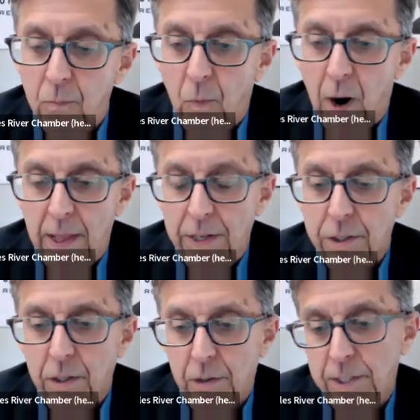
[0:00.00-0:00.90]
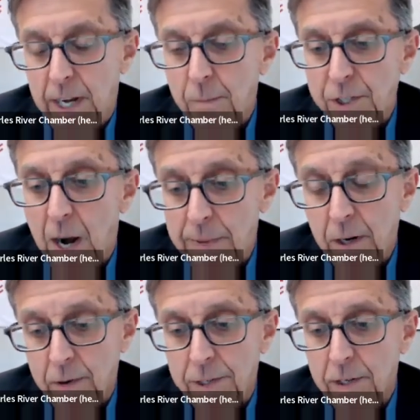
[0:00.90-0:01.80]
why they should set up shop
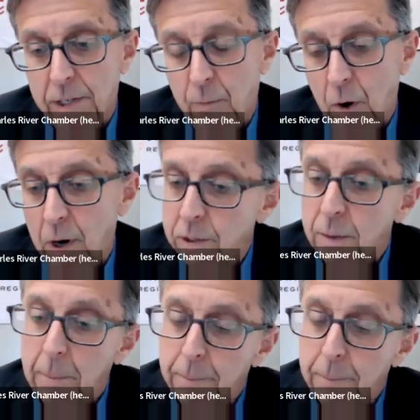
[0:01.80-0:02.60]
here instead of somewhere else?